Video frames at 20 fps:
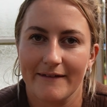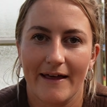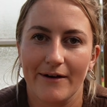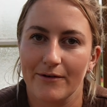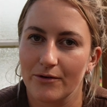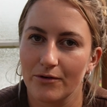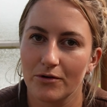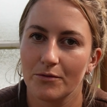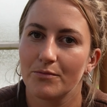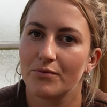
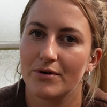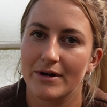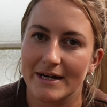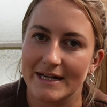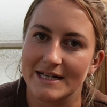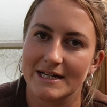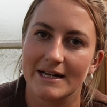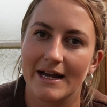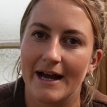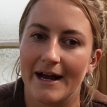They're all
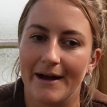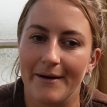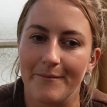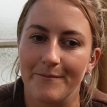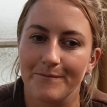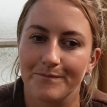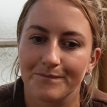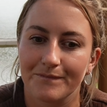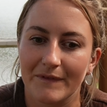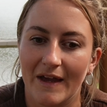pretty
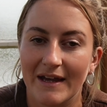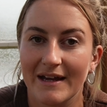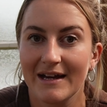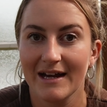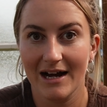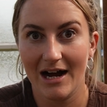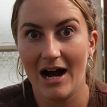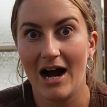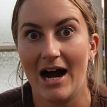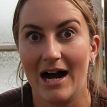
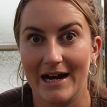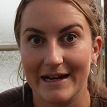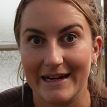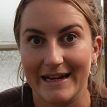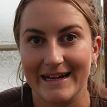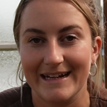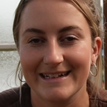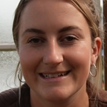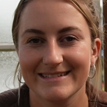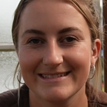hardy.